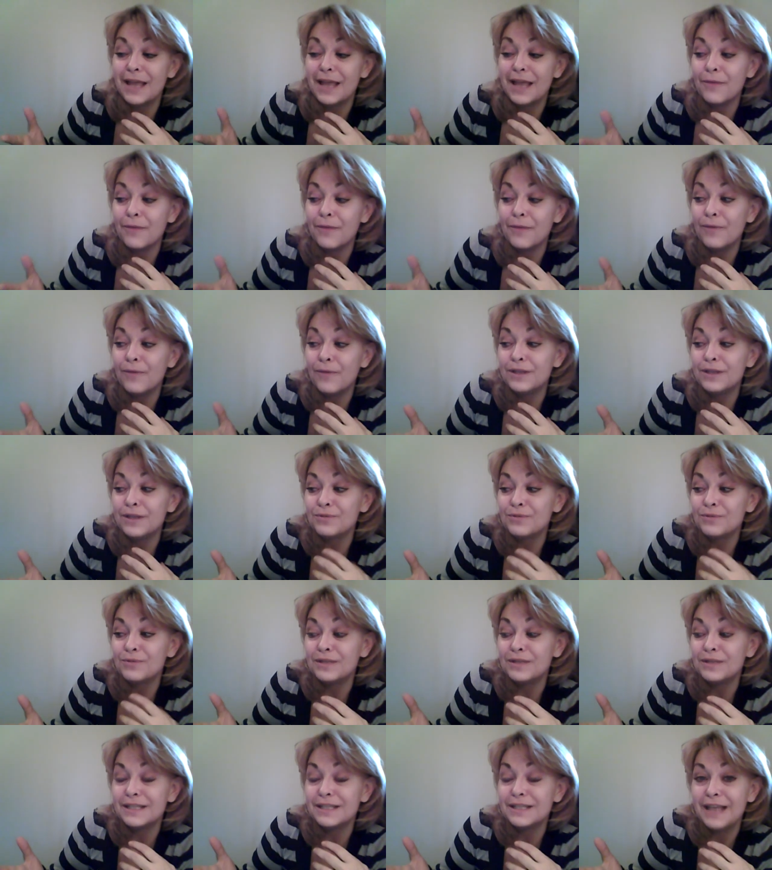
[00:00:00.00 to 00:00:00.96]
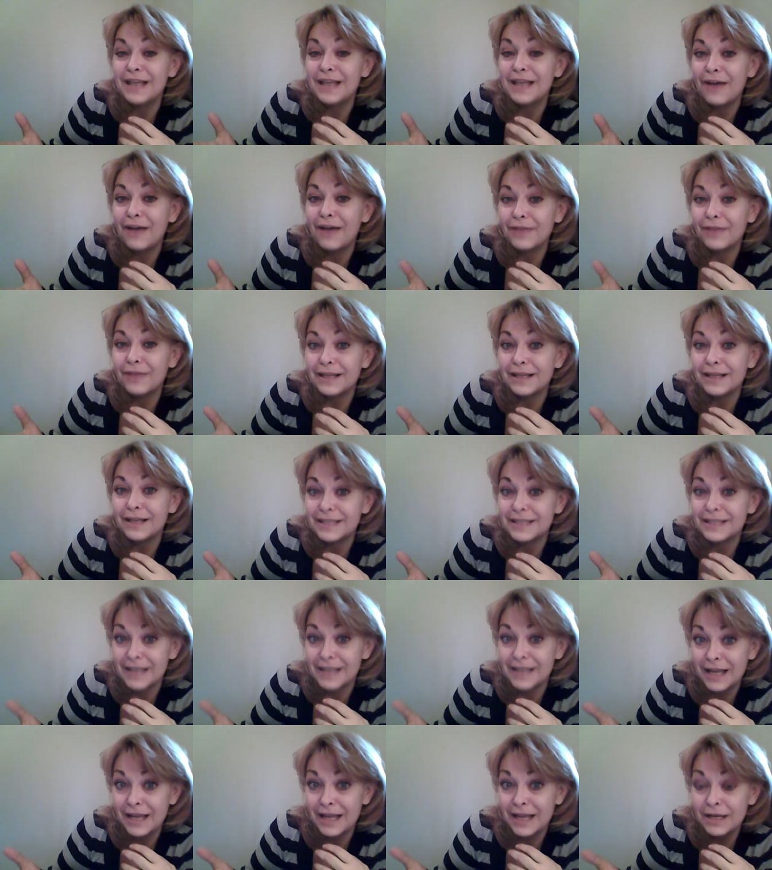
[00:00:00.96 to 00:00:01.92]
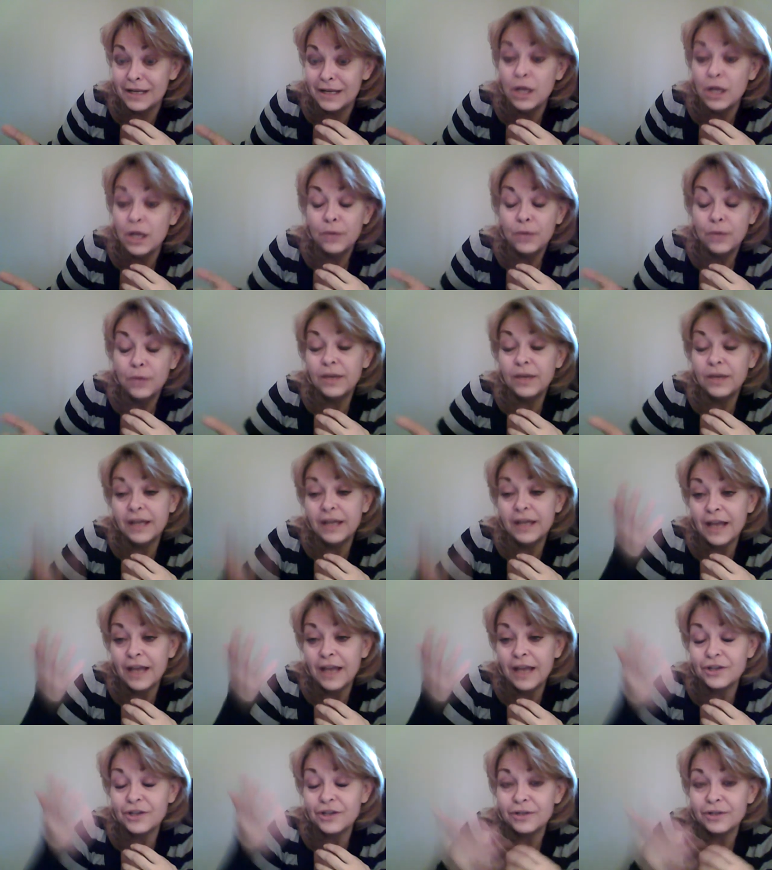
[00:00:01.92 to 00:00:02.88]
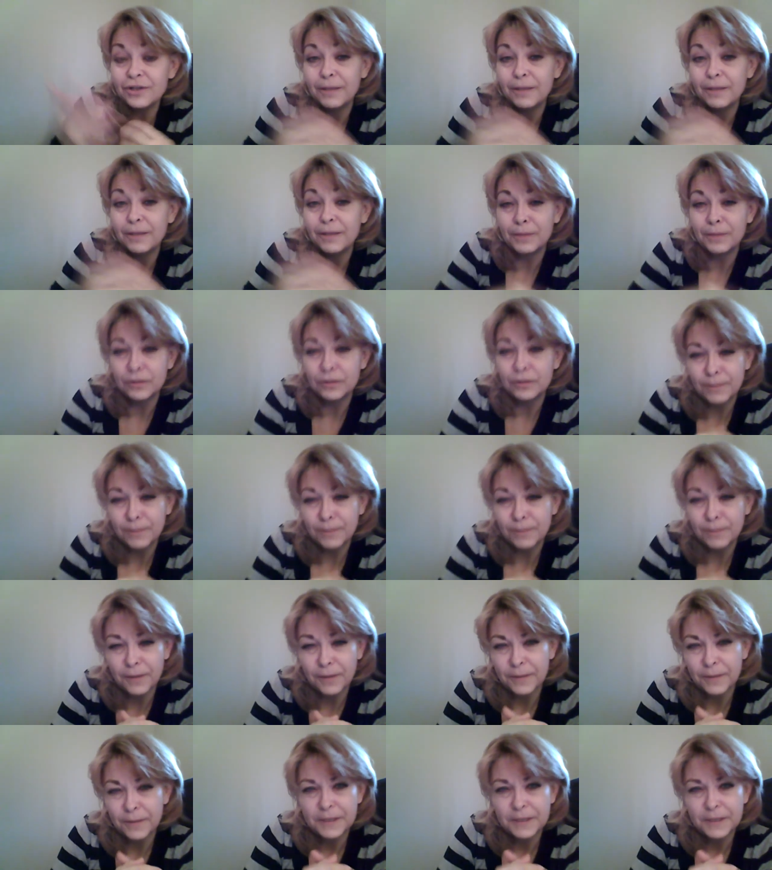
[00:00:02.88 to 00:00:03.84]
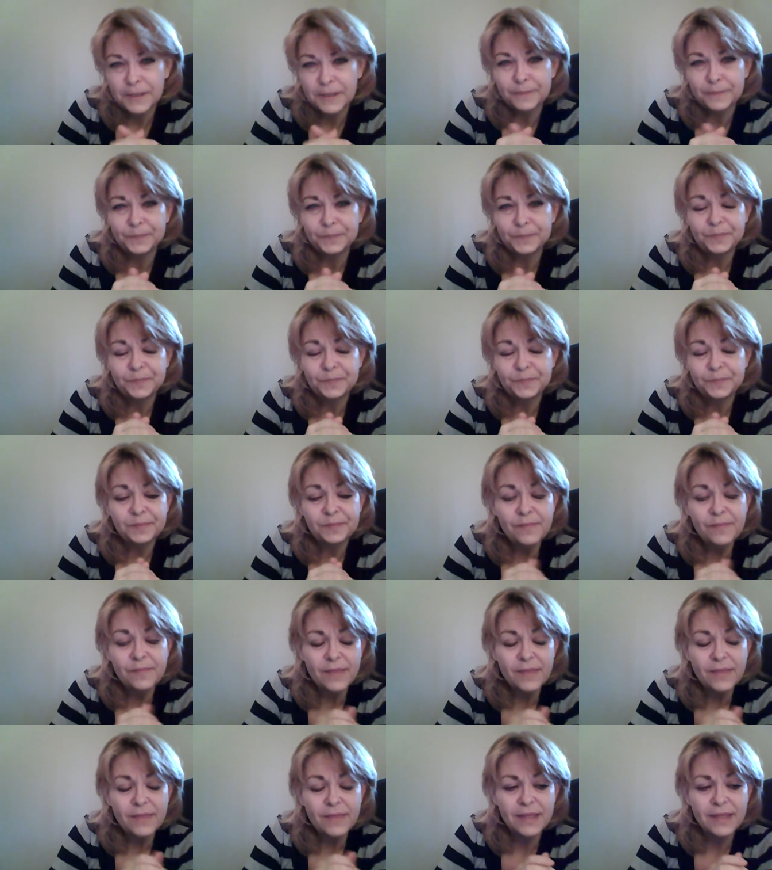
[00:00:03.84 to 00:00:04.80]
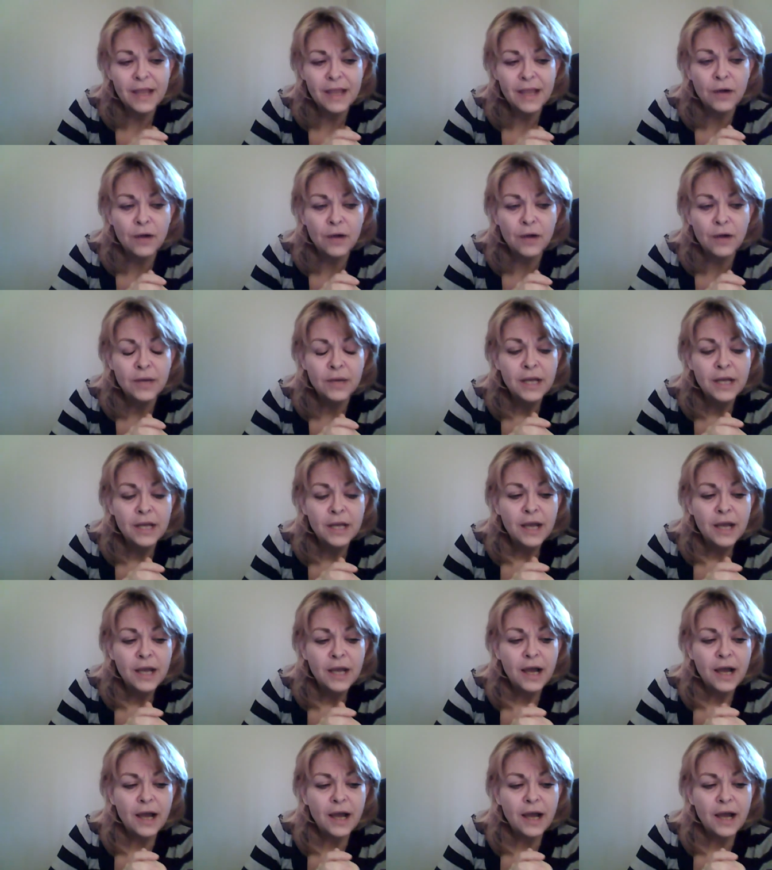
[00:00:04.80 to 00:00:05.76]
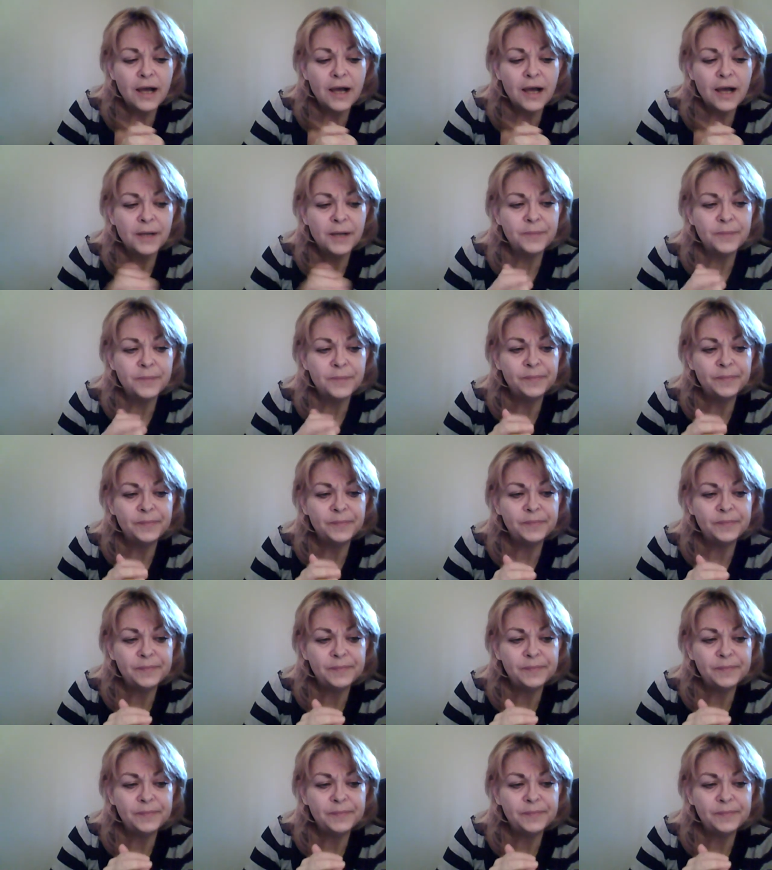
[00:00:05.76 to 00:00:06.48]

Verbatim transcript: And once we see how that's done, we can actually build pyramids. Now, um,